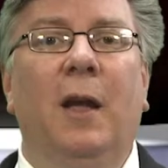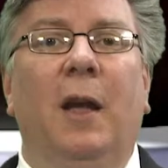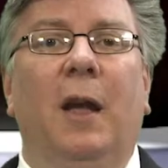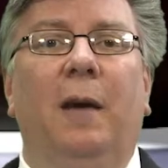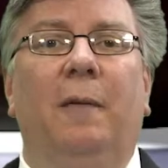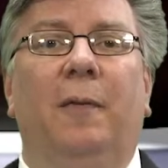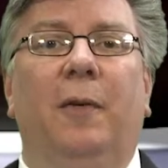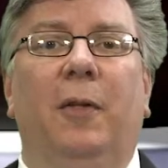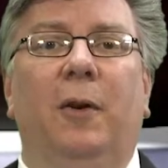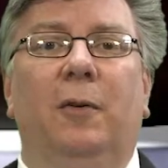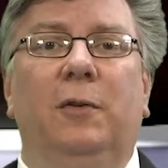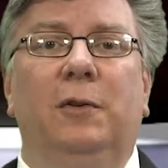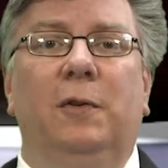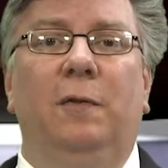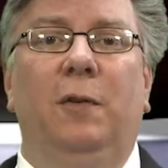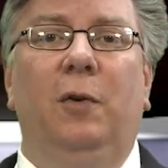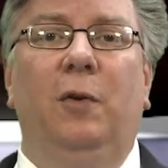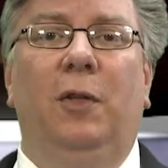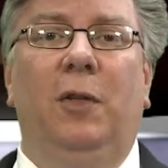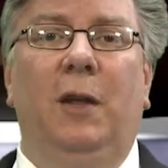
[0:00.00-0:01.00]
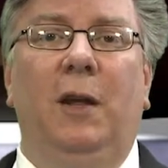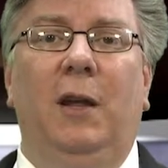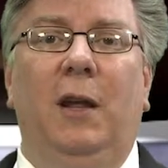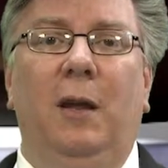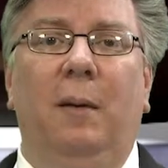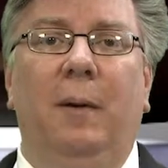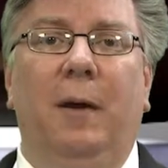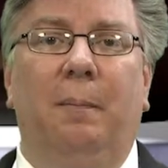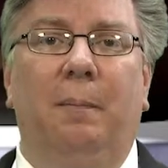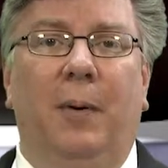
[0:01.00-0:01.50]
And for those of you
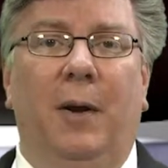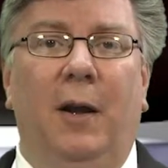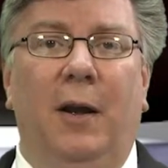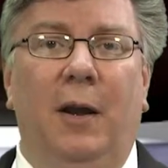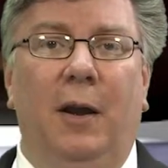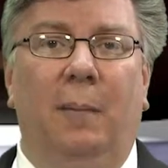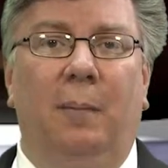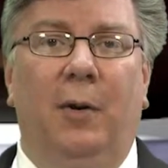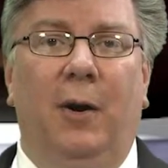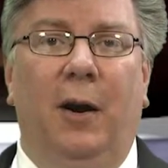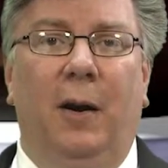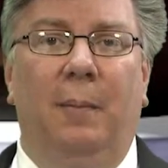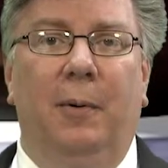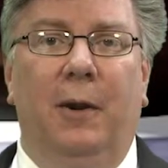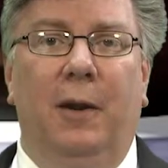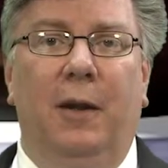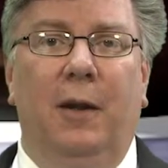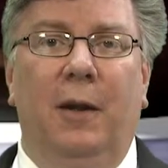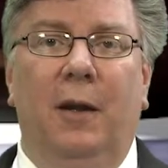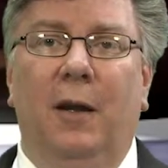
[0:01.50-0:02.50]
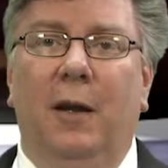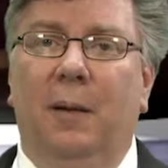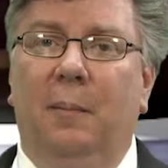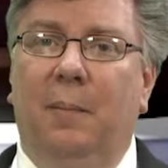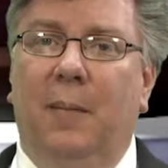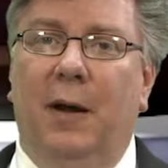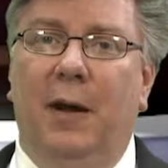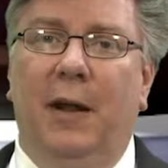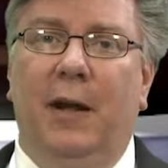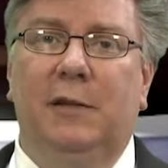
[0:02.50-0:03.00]
thinking about buying a property,
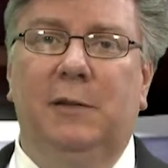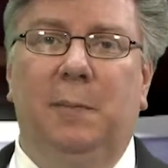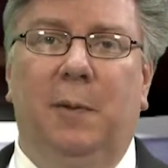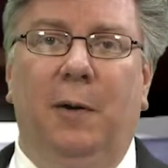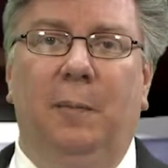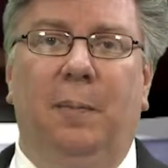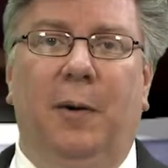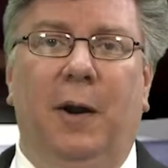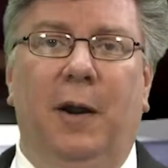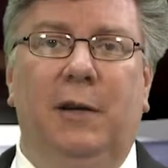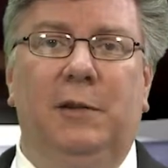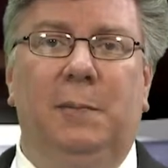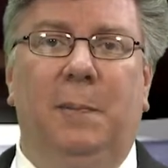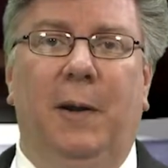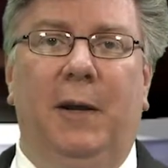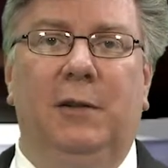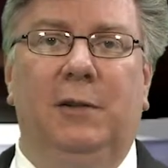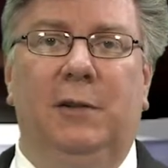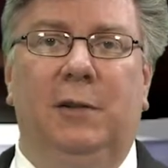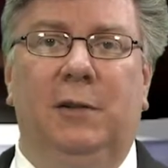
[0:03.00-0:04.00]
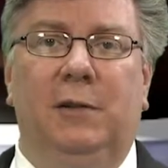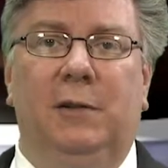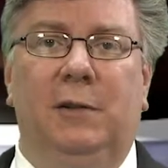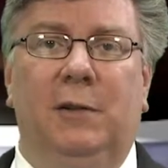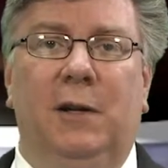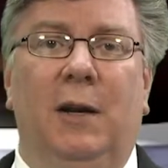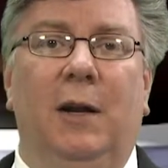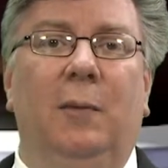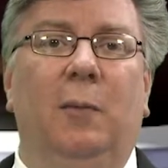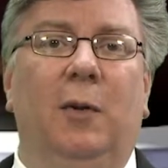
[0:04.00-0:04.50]
my expert buyer specialists
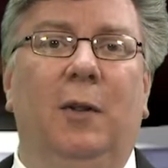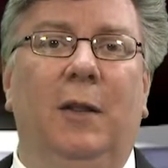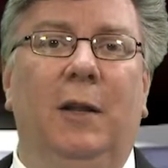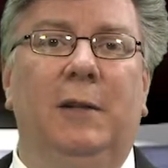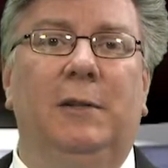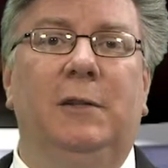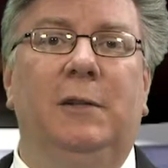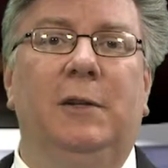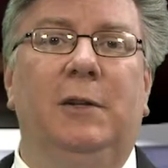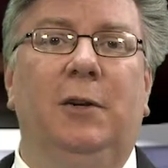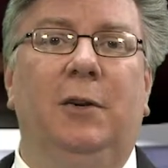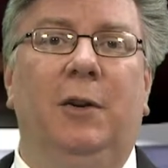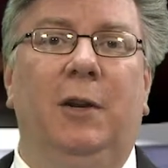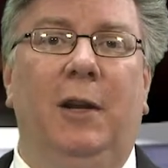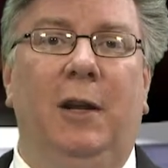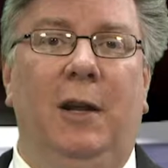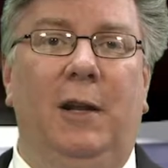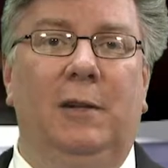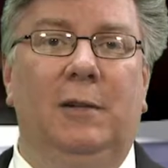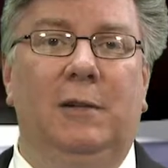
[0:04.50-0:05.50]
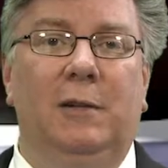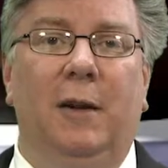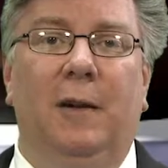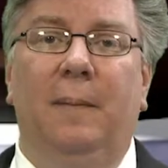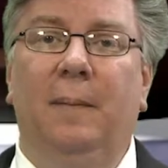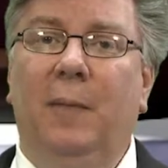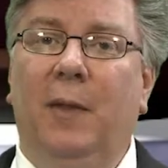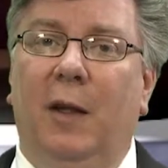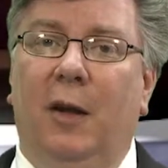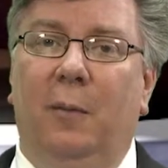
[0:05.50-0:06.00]
and I will listen to your needs,
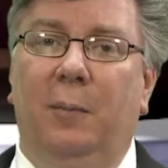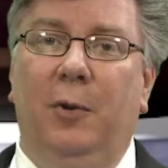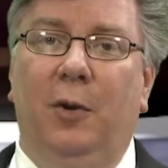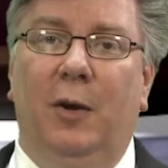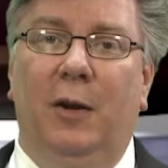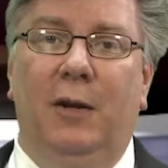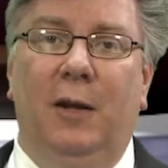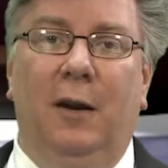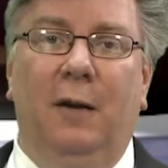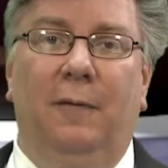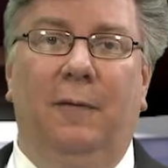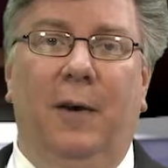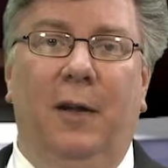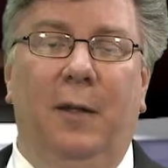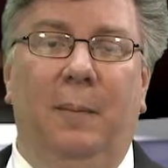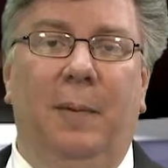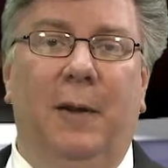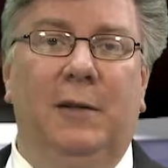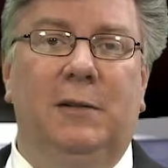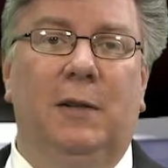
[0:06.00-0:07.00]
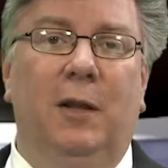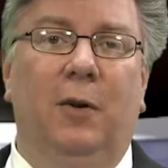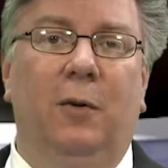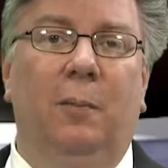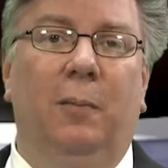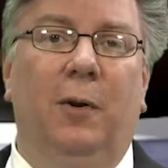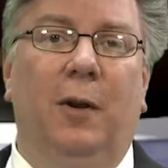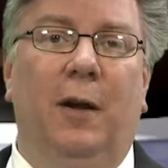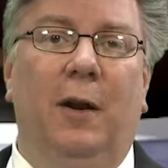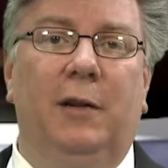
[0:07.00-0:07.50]
help you identify the best loan
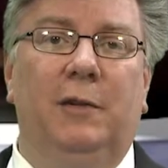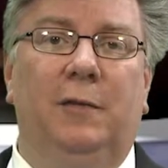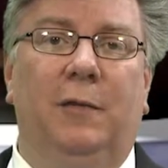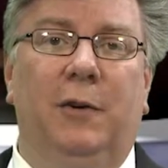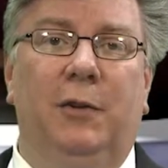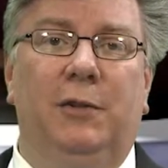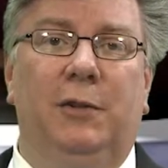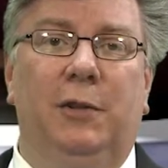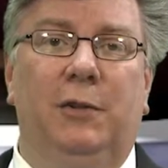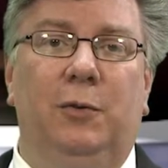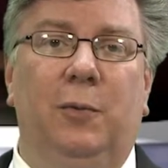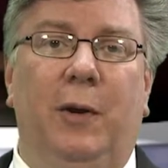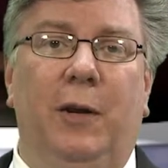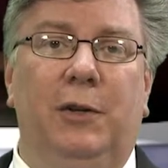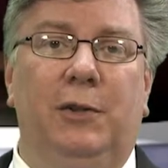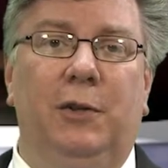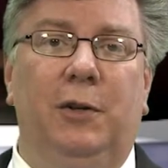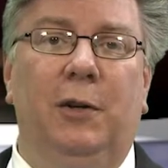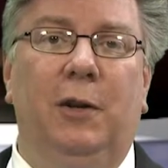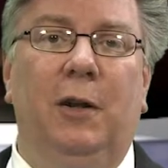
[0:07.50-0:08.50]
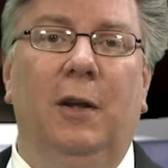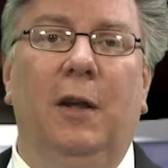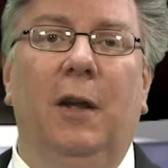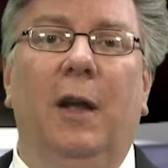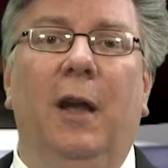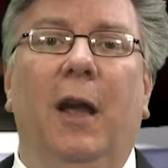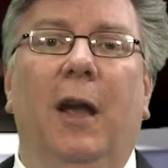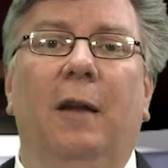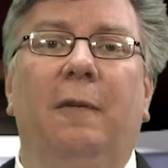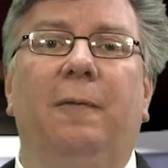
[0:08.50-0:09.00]
products for your situation,
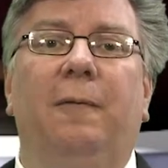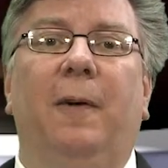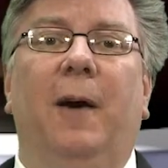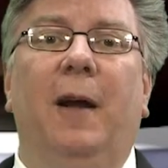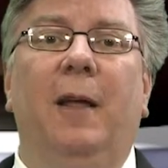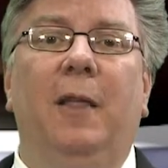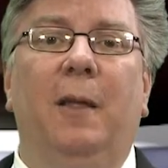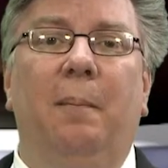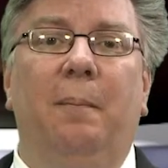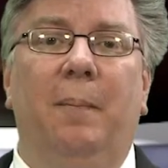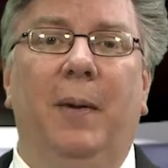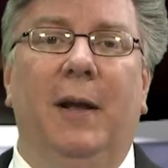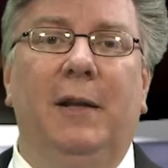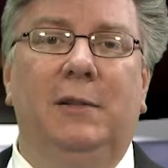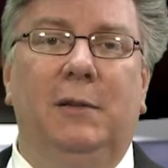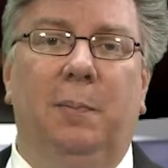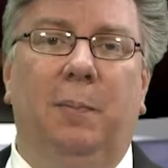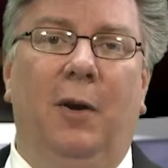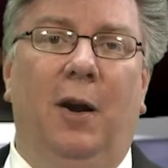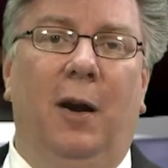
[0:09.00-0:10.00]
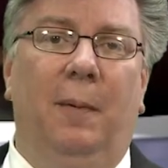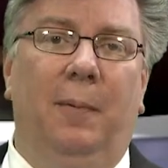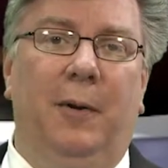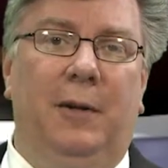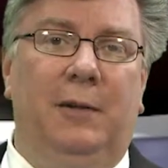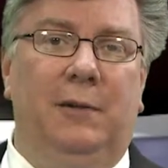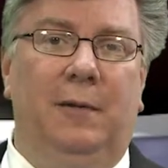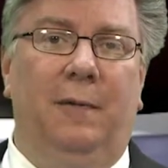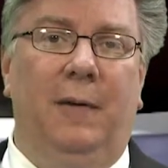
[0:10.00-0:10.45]
and find the best properties